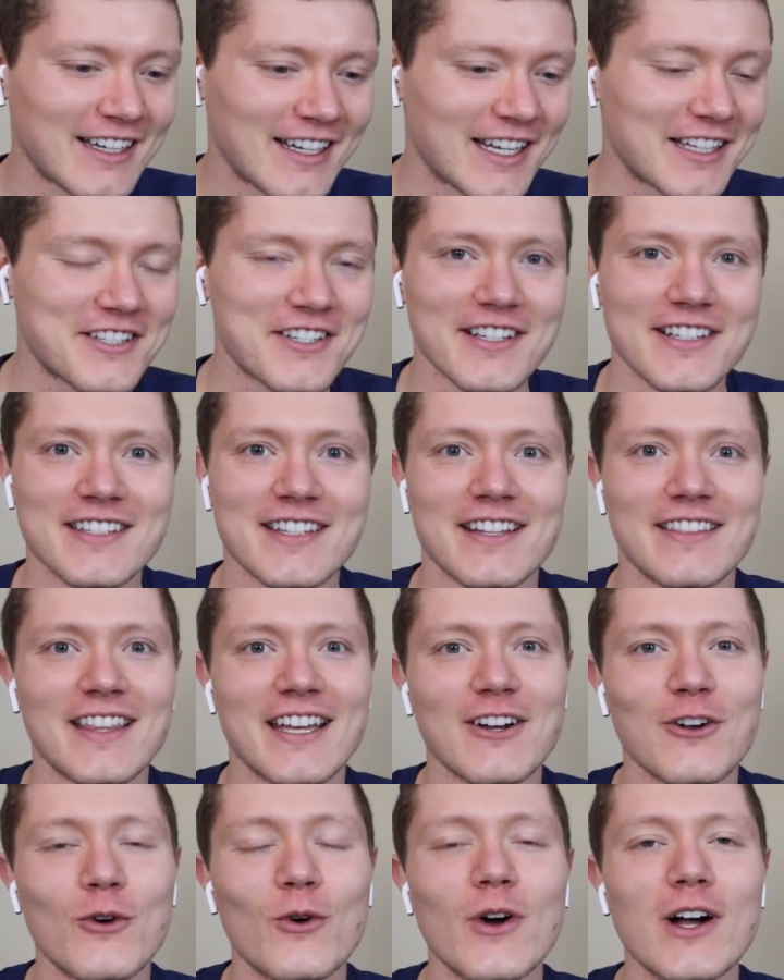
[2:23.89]
It's just that
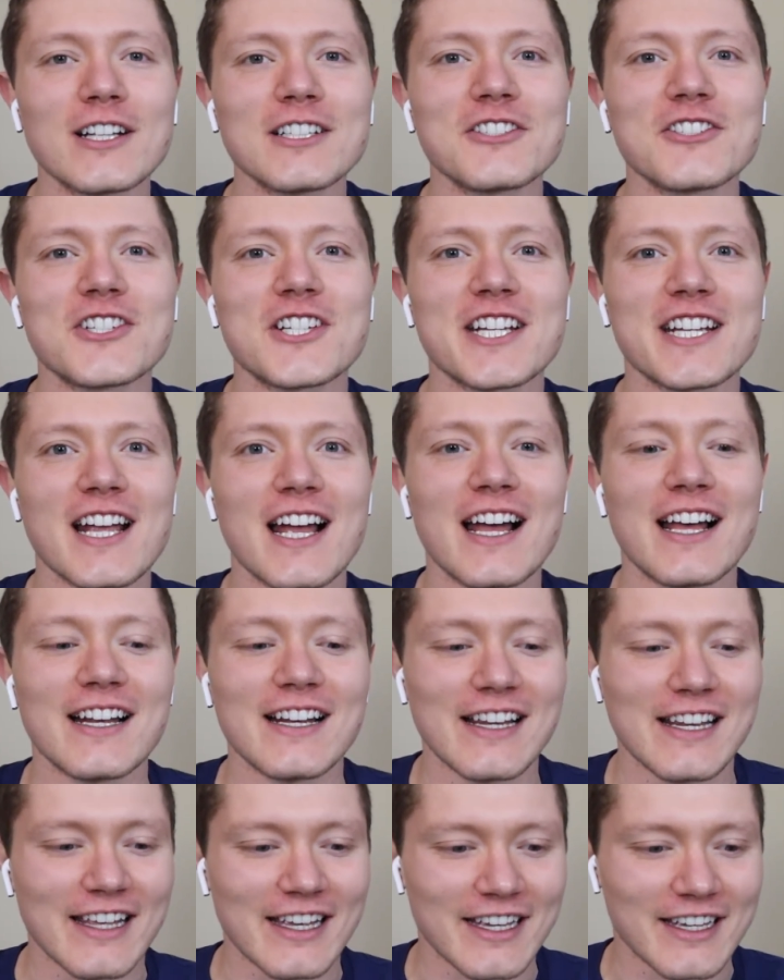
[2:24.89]

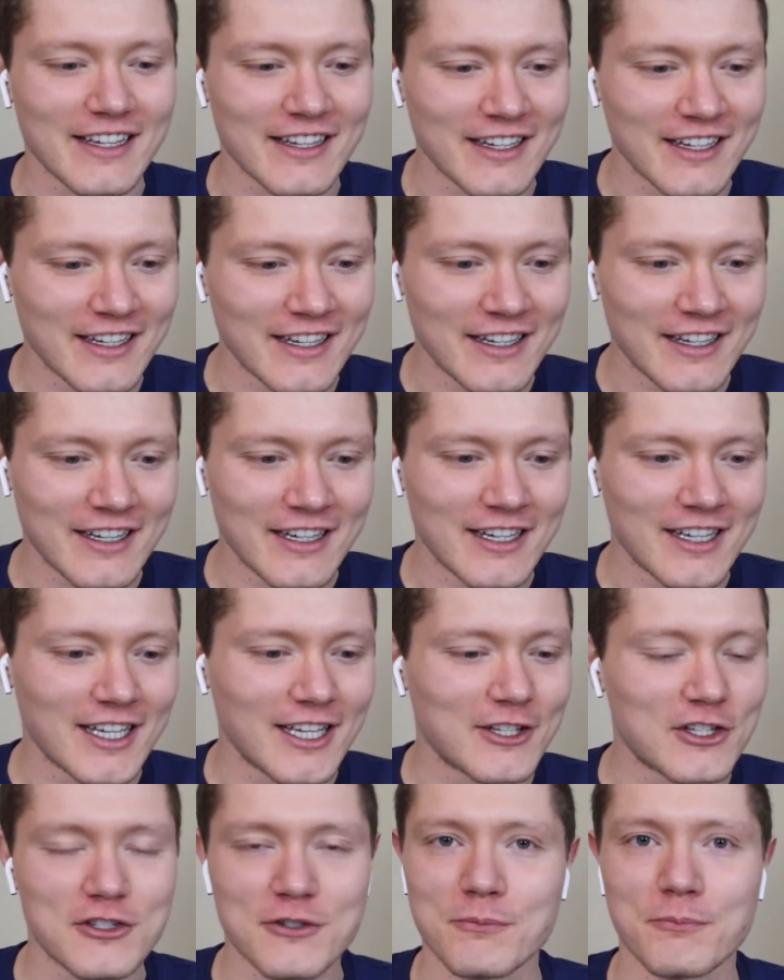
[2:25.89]
guanciale
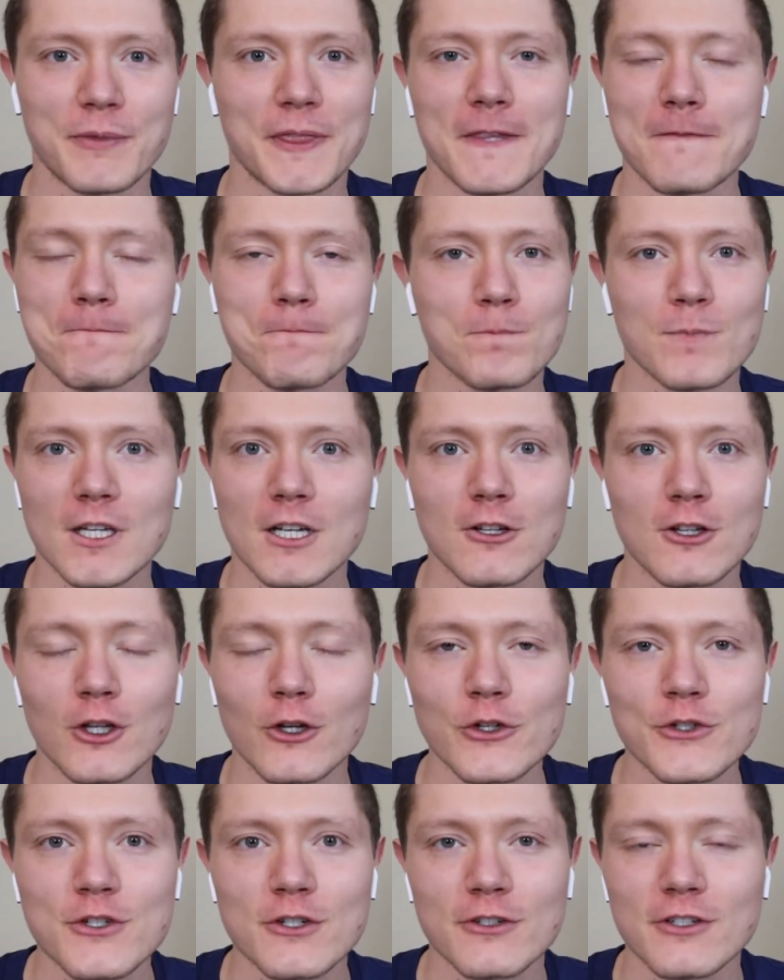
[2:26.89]
is
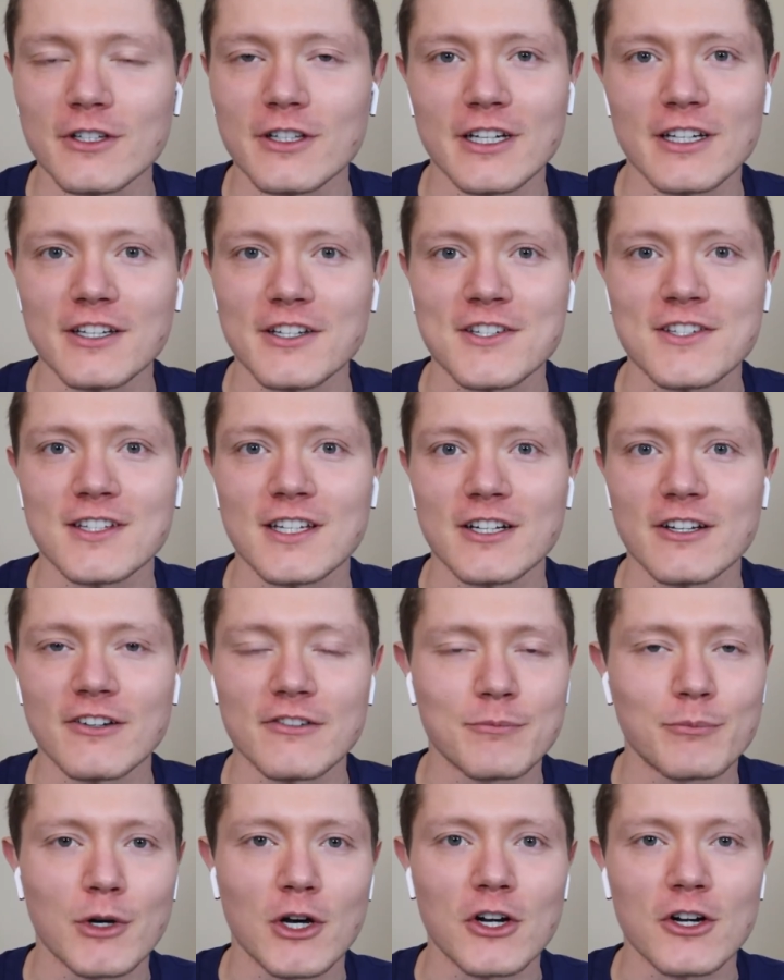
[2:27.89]
closer to like a stick
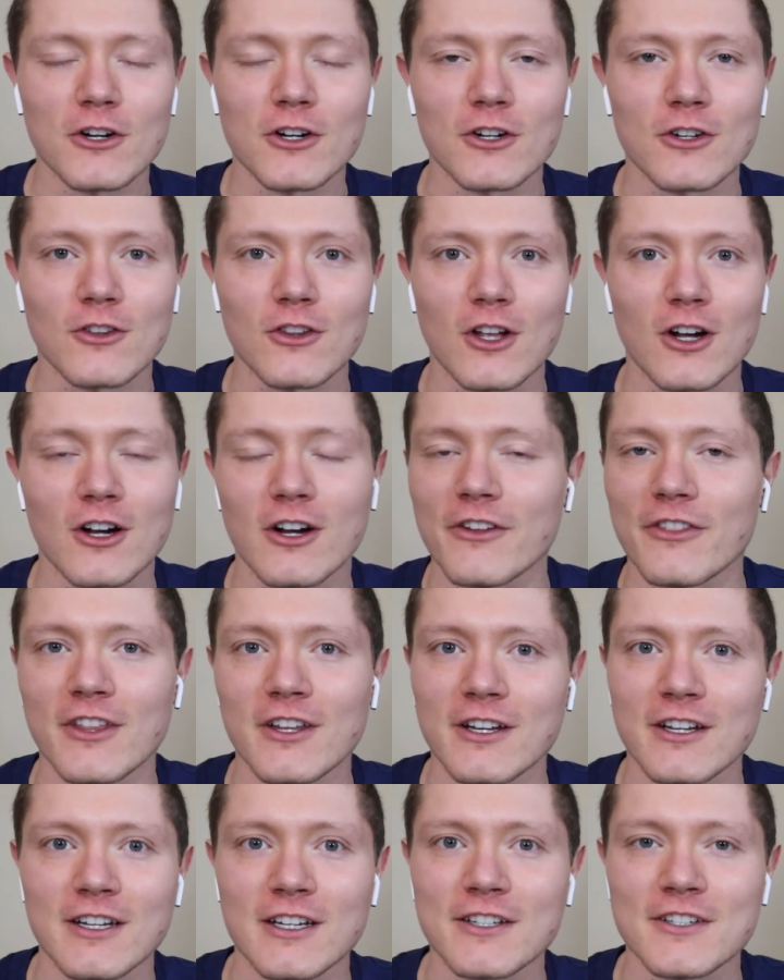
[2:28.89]
of butter or lard
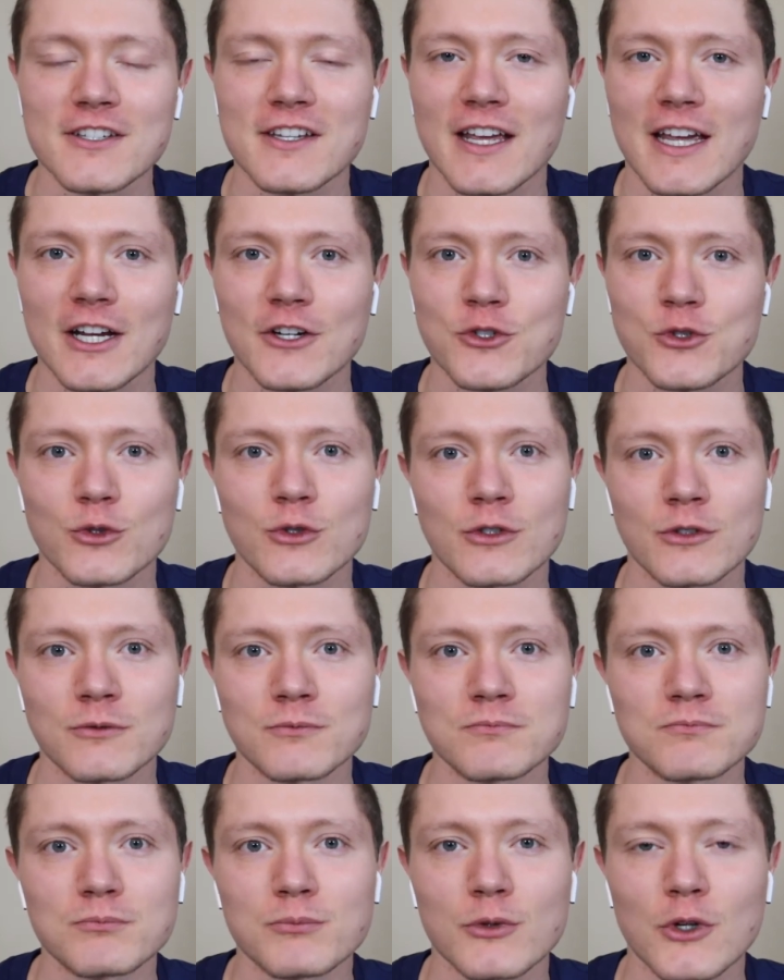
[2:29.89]
than it is to actual
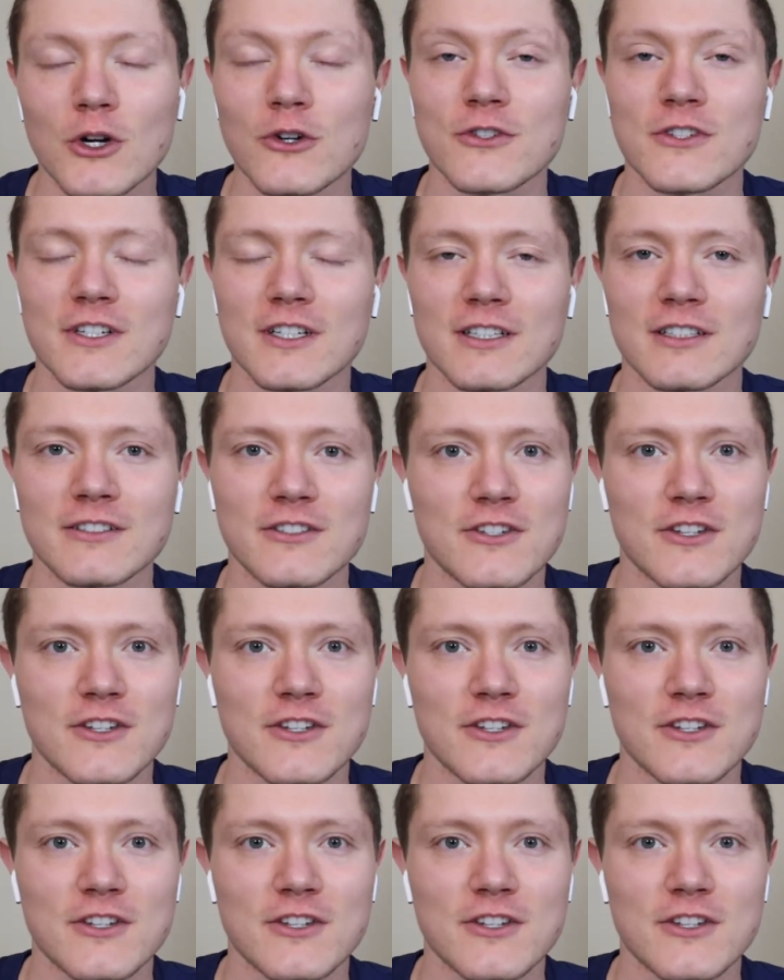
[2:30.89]
protein.